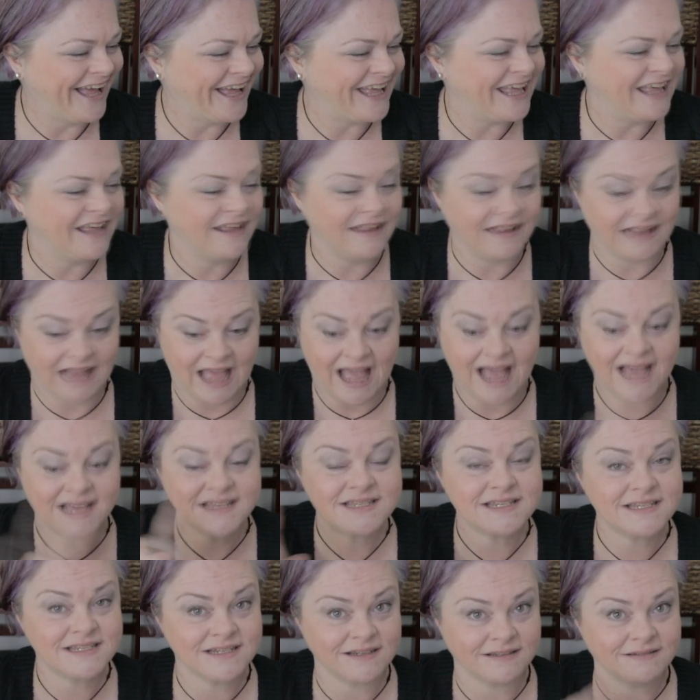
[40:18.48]
He
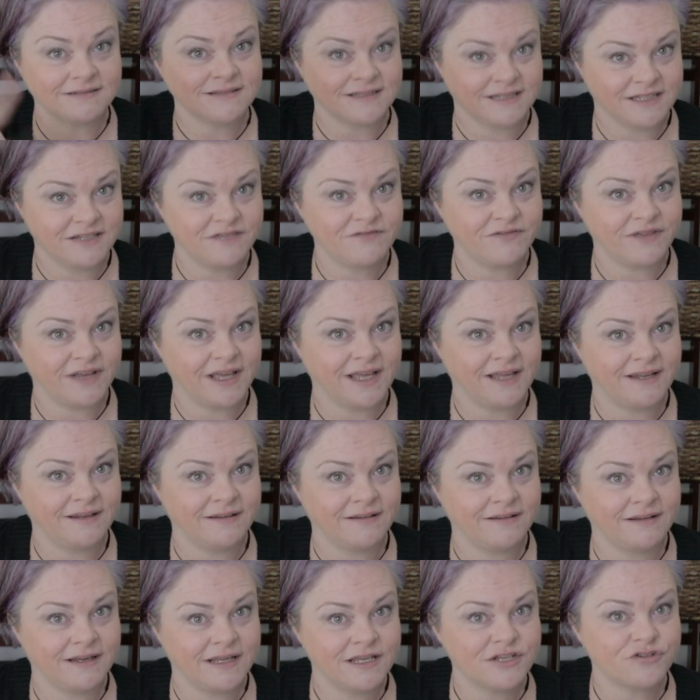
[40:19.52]
has to live
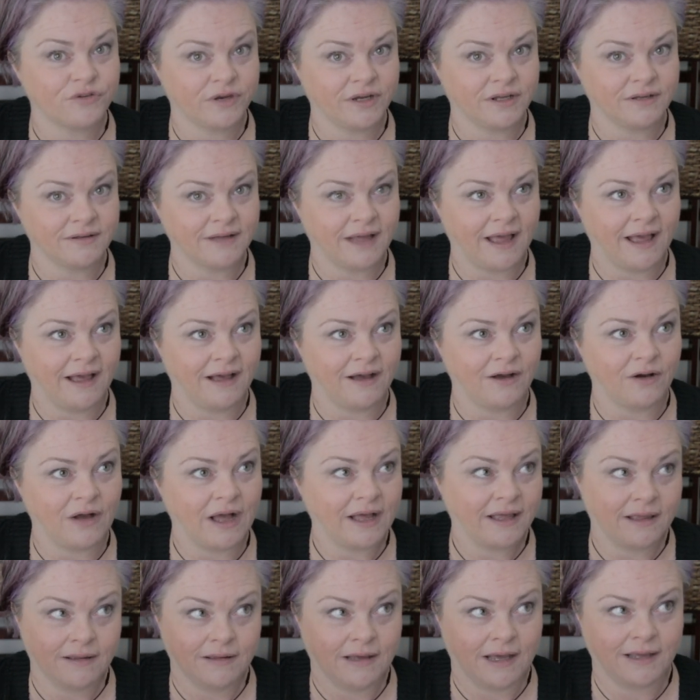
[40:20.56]
in Israel
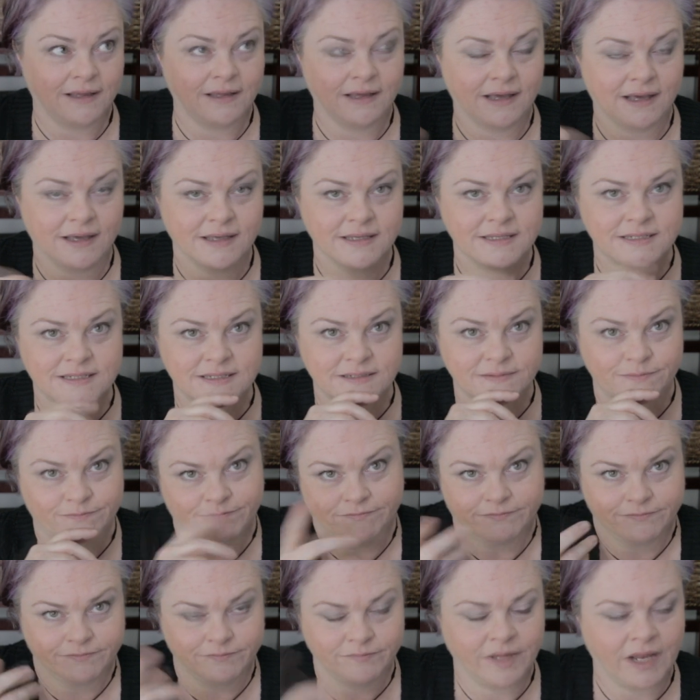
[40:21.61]
now, I guess,
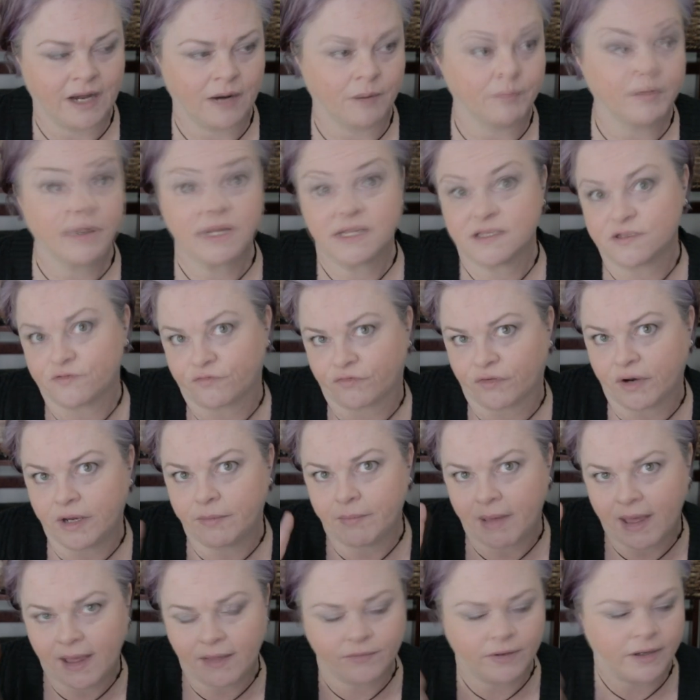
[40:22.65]
but he's a free
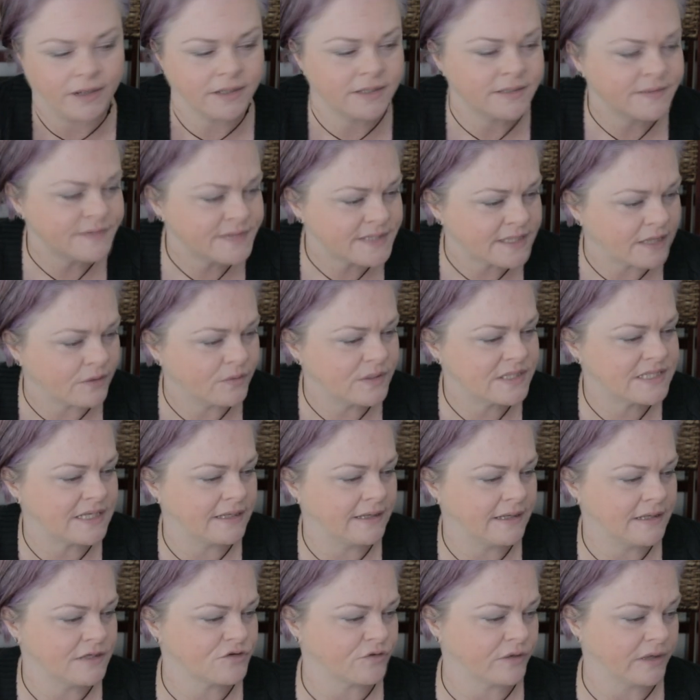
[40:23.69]
man there, so he's
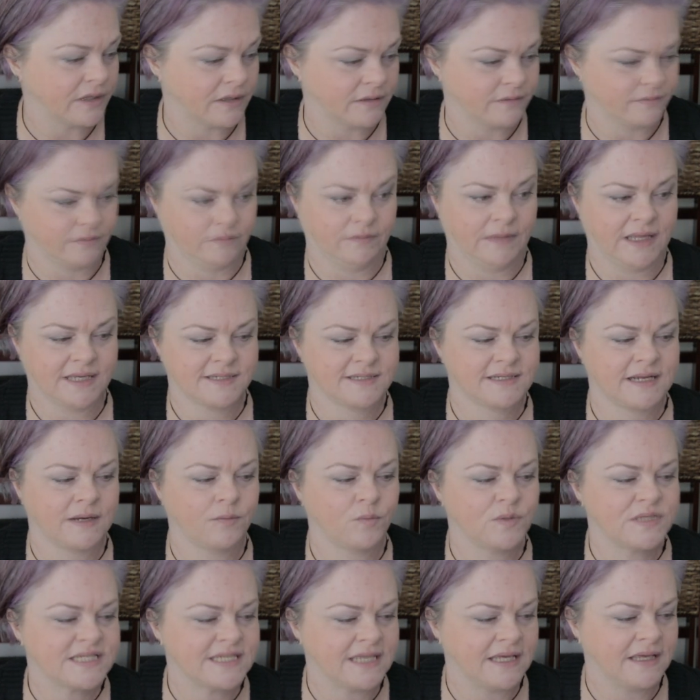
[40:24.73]
in Israel last time
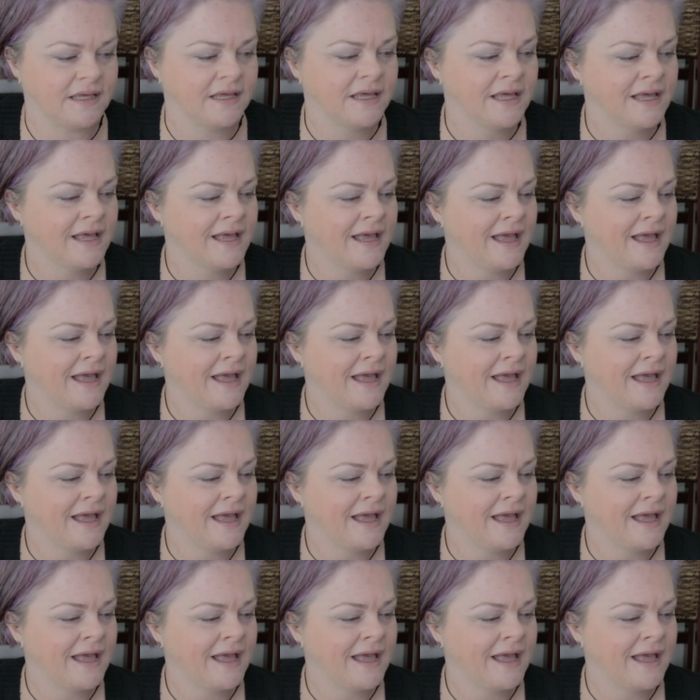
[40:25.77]
we see.